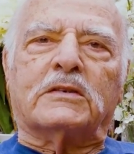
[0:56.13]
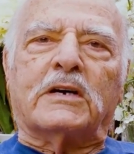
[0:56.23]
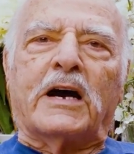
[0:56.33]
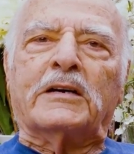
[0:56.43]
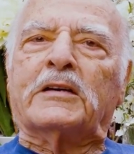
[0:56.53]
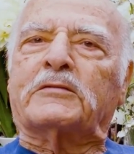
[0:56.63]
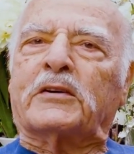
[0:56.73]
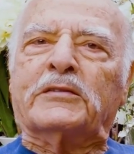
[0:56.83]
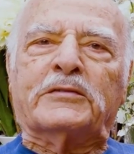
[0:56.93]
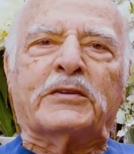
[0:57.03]
and it
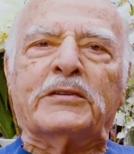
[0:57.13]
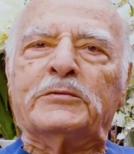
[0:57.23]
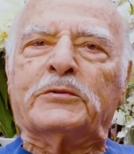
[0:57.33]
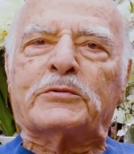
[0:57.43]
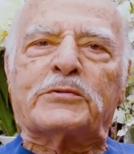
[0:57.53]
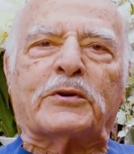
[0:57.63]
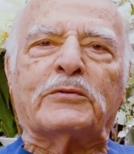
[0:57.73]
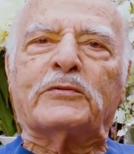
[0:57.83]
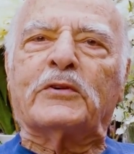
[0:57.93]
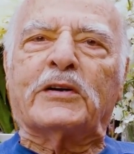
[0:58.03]
continues
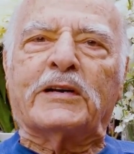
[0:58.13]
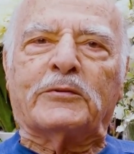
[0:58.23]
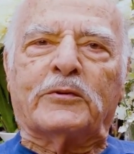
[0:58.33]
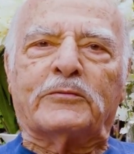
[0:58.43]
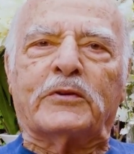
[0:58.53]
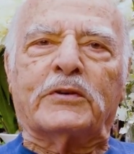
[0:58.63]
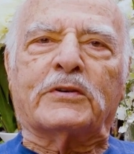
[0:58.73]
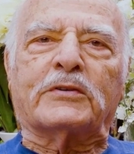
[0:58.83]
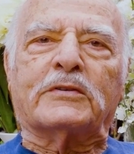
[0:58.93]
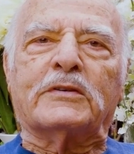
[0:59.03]
over and over.
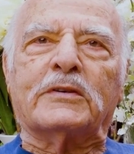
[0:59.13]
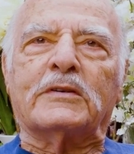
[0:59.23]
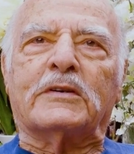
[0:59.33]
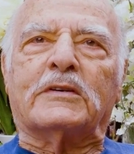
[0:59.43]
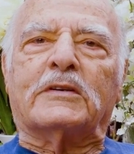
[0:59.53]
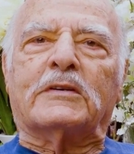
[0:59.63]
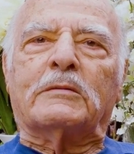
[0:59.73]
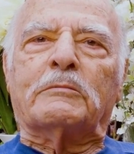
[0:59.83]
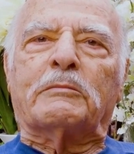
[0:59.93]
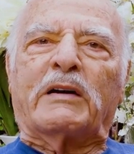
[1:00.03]

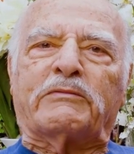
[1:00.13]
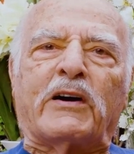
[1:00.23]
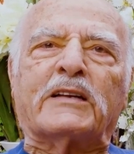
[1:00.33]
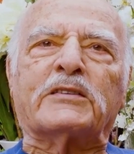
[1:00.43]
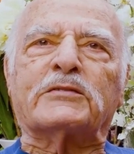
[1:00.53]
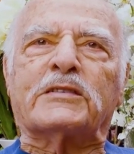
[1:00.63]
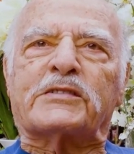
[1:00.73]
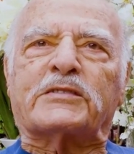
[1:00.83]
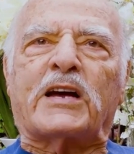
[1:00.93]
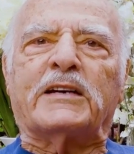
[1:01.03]
My father
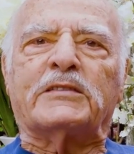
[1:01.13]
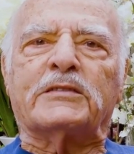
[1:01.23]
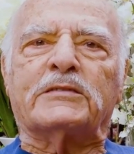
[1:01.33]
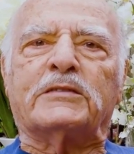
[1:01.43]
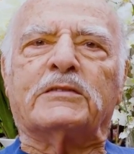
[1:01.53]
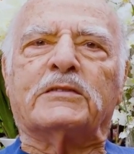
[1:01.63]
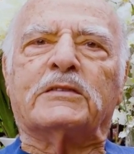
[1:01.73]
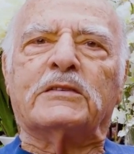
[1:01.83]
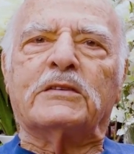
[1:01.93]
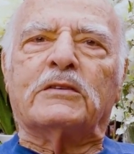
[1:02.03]
decided
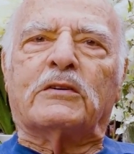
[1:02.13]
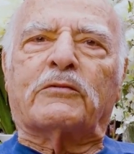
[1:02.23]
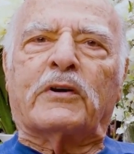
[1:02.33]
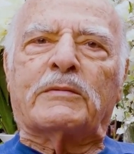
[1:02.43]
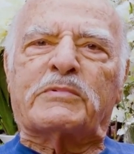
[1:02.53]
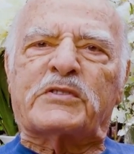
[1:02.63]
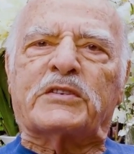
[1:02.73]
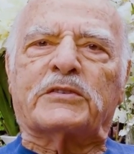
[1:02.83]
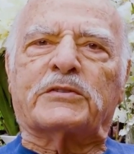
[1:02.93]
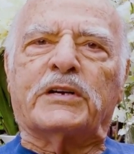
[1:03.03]
from
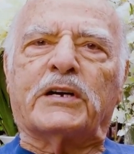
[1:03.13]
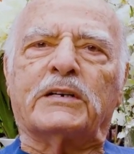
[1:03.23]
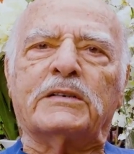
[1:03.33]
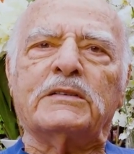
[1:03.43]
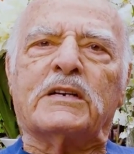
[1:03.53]
Syria